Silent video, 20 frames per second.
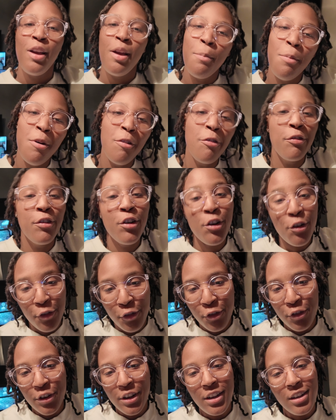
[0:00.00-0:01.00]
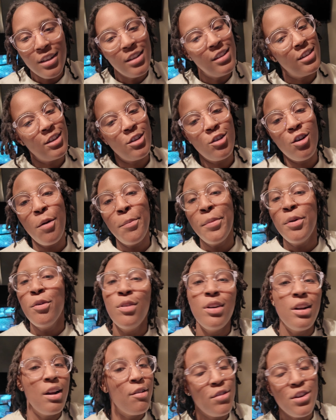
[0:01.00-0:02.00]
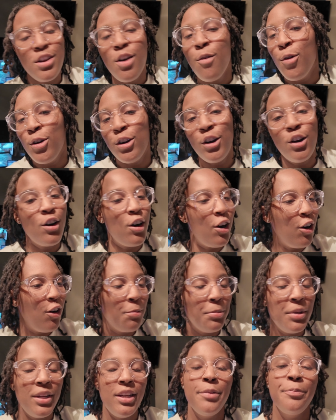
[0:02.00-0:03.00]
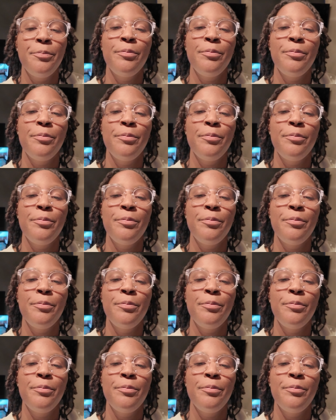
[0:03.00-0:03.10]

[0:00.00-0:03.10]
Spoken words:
but feel free to call me whatever you want to call me.